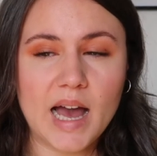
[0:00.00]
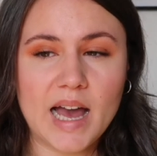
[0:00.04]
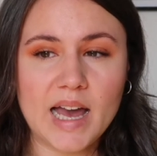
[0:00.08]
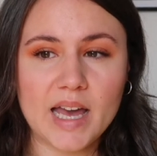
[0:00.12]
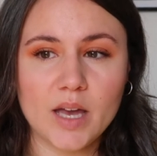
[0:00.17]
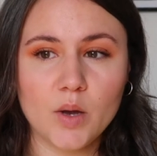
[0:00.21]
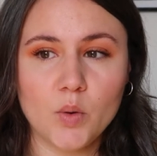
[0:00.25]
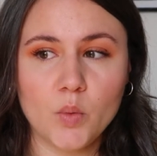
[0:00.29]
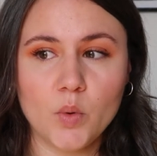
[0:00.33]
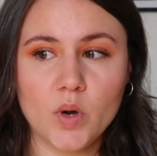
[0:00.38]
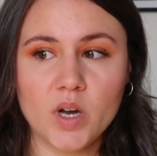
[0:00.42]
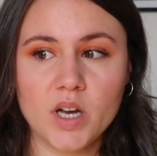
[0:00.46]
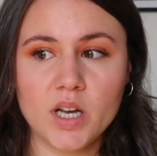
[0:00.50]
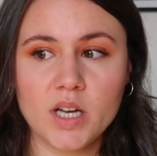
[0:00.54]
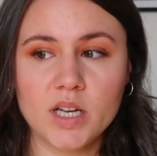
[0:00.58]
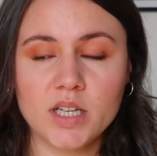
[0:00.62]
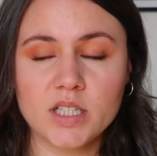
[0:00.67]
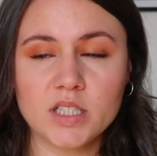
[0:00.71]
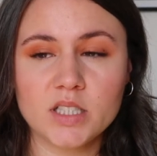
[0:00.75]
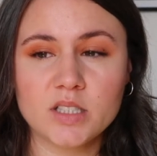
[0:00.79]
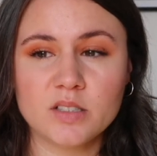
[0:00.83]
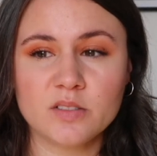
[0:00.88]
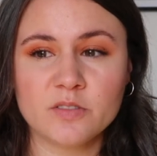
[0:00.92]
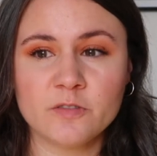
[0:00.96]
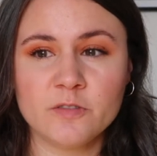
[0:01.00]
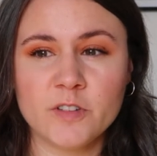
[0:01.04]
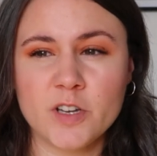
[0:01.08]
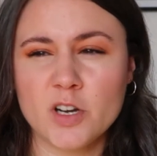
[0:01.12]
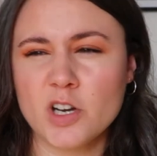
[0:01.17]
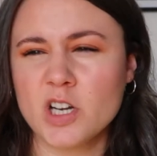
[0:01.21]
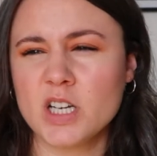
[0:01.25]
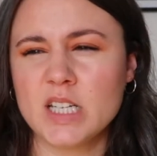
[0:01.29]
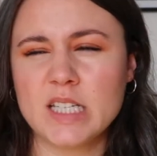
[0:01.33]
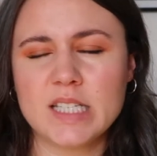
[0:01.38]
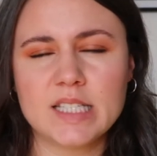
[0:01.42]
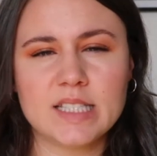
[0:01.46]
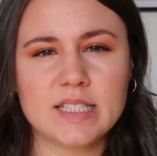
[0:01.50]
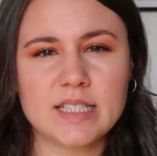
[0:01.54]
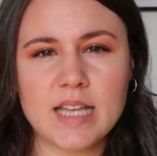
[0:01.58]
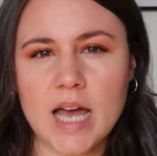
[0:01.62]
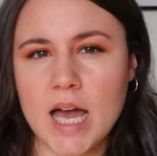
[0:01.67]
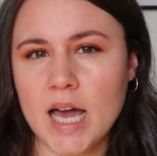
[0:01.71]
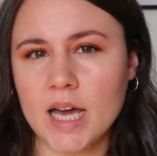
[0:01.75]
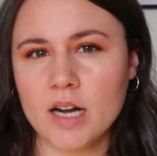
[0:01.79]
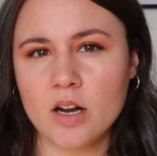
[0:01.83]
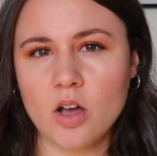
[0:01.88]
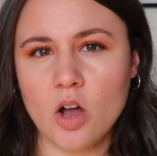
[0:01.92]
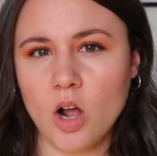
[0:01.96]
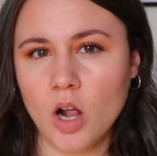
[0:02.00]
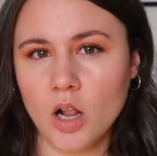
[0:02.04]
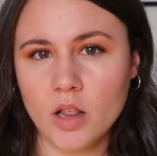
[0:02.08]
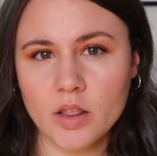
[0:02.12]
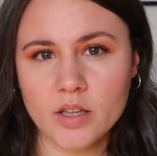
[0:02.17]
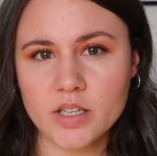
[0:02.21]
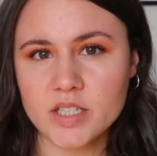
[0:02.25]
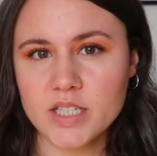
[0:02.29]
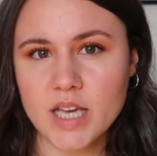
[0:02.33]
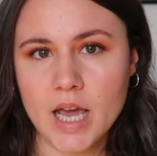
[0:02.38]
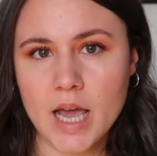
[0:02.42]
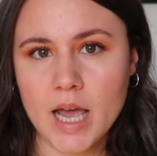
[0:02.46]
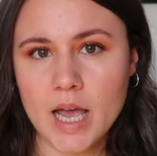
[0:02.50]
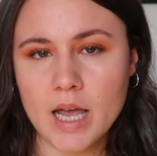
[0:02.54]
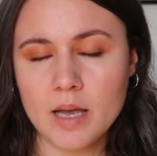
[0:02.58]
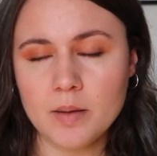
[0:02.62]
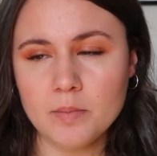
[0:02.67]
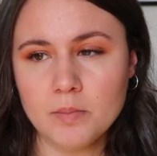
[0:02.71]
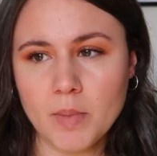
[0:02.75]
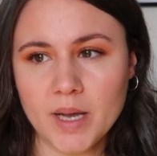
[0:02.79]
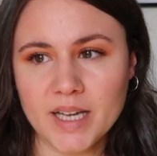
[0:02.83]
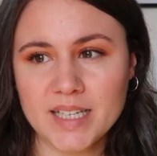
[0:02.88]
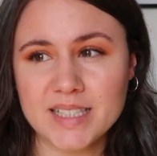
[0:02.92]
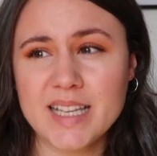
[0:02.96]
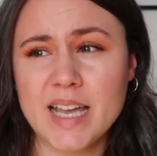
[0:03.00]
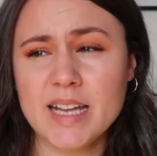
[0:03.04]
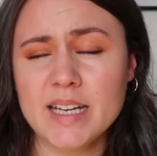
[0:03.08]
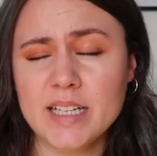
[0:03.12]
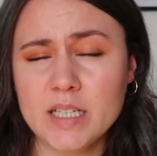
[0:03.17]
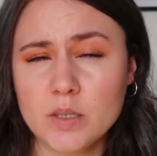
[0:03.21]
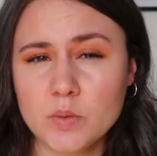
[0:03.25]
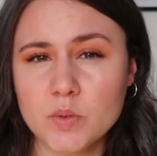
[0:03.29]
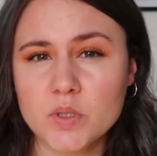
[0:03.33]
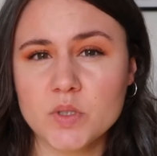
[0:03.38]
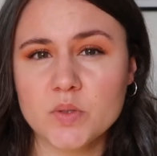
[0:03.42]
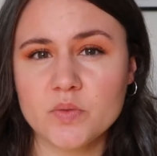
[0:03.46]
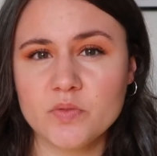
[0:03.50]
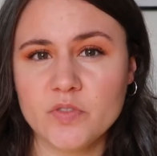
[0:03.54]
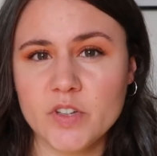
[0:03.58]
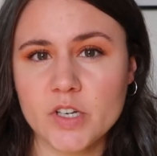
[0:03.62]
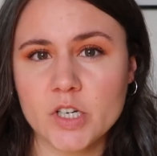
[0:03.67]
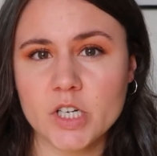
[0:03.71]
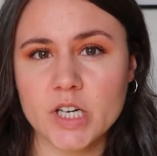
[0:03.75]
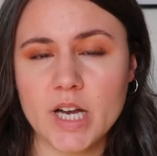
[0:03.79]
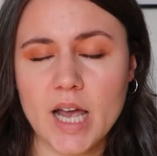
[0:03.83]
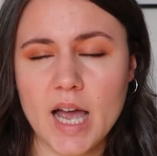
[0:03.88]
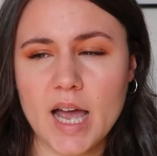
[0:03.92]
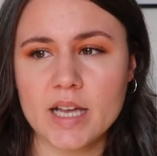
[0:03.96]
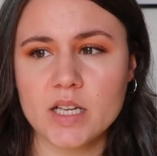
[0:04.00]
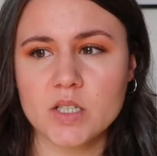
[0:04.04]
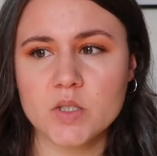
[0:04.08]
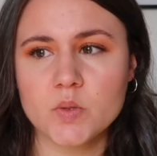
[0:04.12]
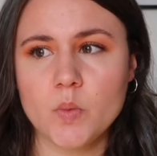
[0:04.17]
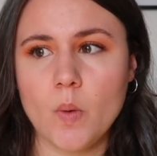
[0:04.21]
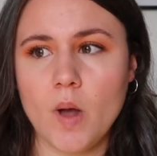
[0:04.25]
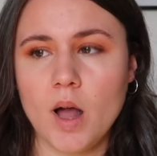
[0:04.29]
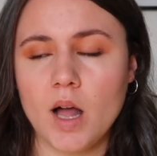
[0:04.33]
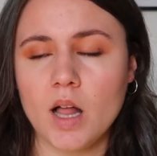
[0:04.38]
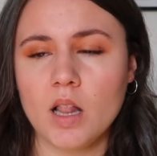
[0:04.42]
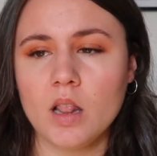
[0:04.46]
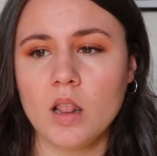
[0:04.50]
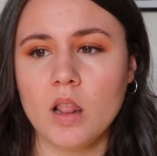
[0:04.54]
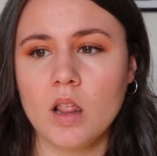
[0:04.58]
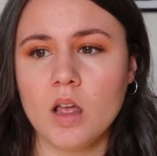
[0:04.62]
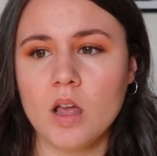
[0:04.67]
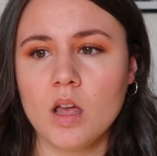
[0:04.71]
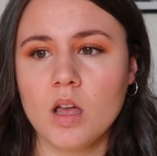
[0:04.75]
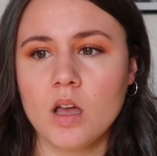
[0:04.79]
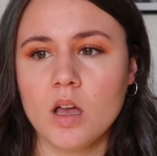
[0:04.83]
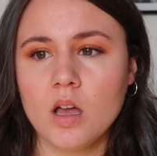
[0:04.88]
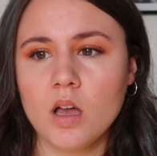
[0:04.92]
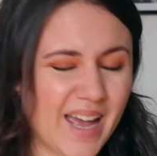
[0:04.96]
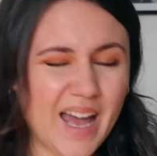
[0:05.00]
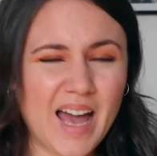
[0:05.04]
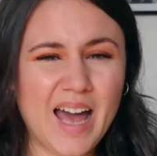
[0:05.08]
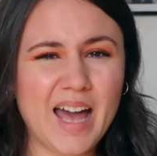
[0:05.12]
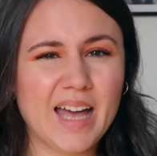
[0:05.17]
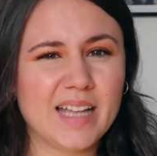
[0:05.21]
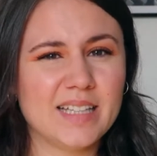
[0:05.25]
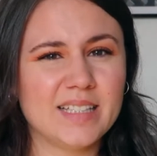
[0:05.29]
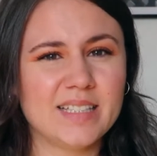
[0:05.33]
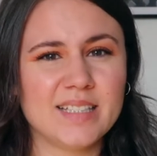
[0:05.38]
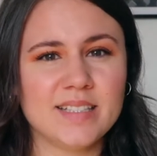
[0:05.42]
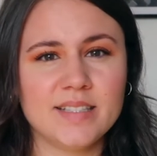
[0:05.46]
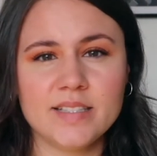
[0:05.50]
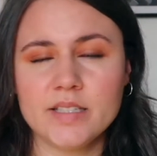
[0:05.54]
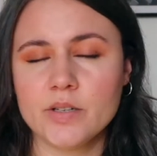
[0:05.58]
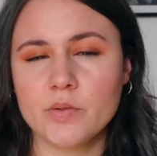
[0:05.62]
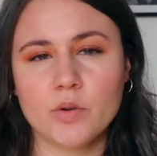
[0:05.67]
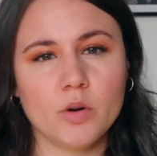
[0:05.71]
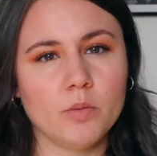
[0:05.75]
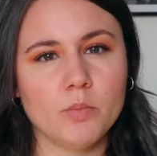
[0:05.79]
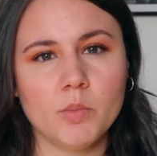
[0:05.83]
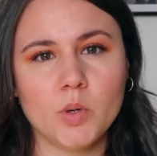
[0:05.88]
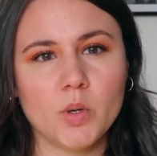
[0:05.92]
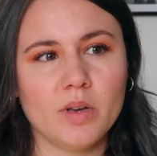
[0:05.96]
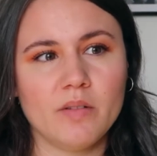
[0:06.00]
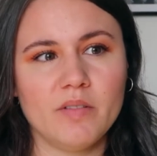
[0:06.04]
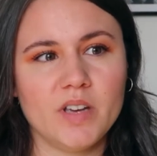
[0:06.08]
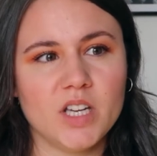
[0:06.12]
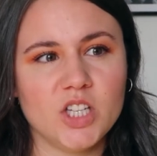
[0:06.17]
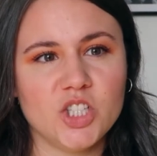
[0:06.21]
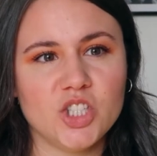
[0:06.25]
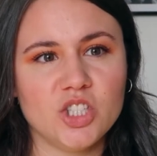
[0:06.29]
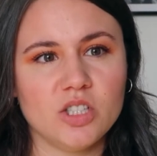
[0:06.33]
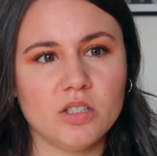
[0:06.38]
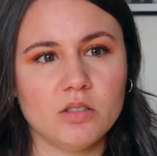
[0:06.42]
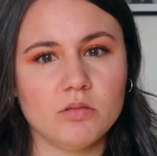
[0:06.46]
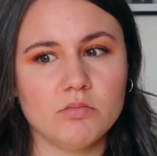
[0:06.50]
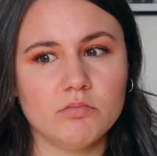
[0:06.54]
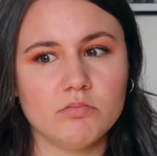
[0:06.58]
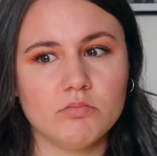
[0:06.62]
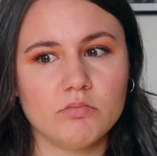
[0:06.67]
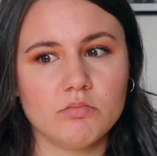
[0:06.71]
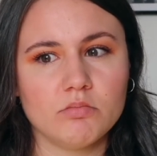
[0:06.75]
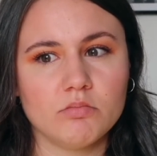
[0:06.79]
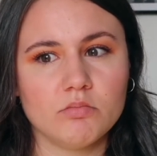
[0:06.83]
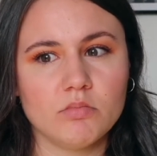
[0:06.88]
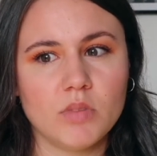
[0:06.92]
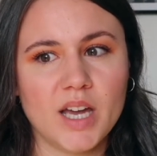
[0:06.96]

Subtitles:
I was very sad all the time. My anxiety was very high as well. I had zero motivation.